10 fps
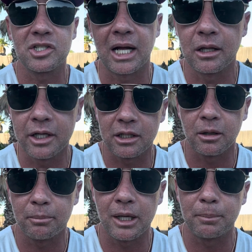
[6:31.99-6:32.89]
And I look at the
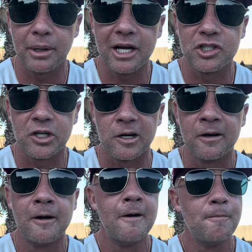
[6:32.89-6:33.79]
big picture
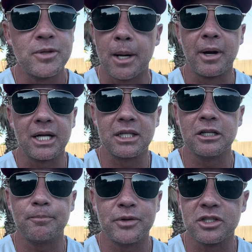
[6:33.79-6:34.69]
and I'm like,
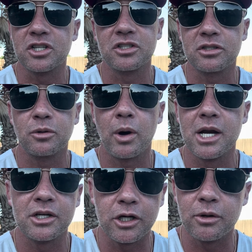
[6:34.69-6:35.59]
this is the way
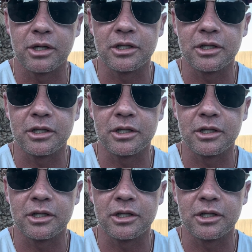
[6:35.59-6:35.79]
to do it.